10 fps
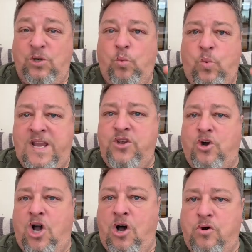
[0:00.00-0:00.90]
when you're
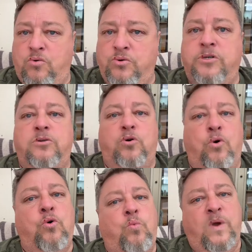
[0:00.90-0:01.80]
cold
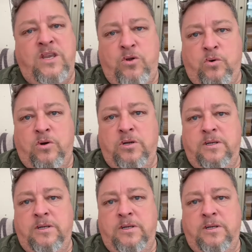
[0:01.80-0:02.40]
or when you're